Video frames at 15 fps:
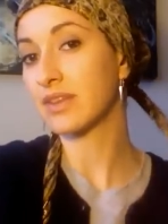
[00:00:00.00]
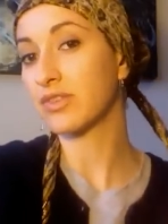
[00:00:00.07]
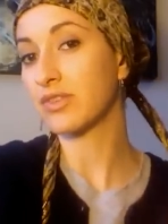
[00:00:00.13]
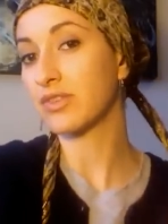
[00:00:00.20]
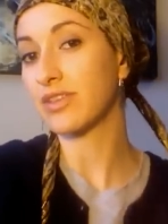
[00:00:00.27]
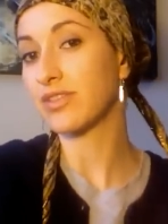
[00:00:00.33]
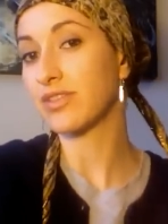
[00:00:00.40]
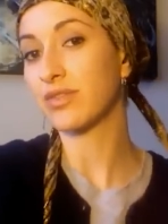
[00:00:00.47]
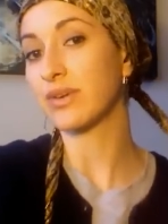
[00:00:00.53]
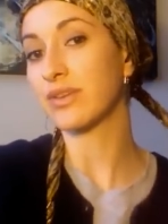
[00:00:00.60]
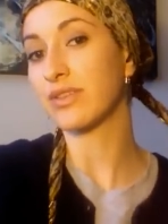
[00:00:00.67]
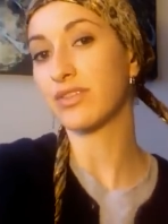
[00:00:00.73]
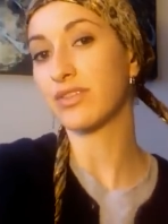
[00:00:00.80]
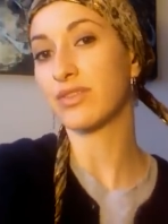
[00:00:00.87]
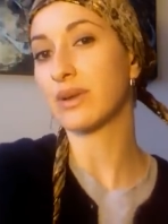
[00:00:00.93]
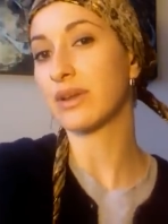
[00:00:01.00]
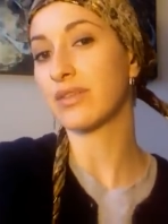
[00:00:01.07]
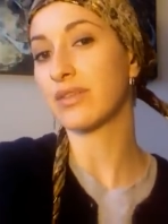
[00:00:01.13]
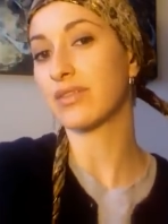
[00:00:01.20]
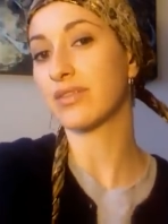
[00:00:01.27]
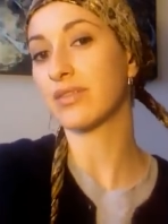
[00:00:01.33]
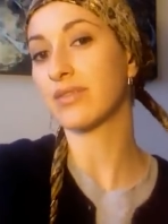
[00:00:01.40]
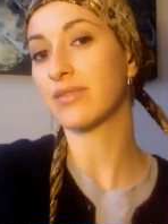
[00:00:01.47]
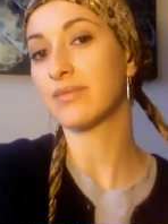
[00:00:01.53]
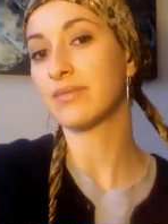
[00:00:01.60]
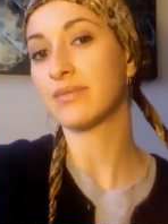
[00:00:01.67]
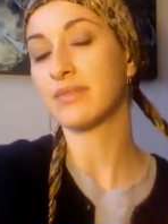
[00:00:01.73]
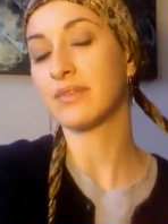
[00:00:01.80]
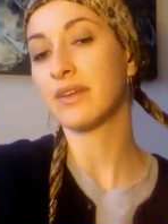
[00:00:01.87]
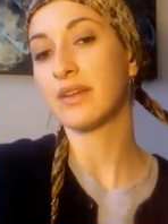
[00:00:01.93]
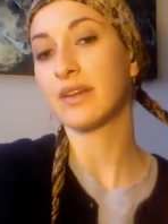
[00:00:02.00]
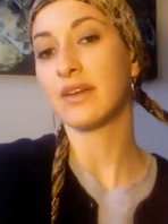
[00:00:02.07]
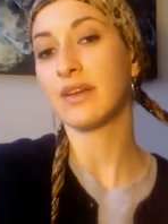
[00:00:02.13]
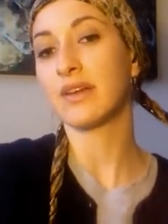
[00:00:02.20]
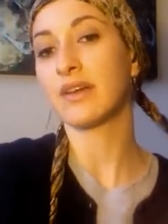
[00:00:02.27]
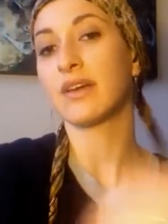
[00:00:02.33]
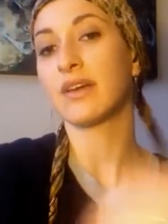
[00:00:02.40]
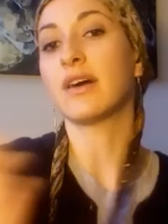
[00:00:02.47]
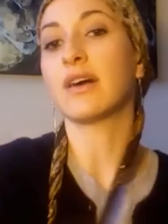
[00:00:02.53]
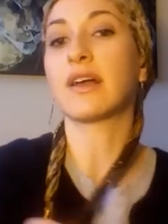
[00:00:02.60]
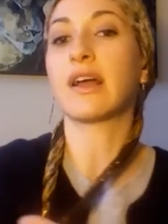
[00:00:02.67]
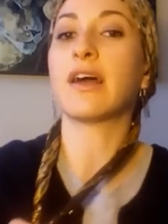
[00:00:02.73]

Twist, twist, twist. Okay.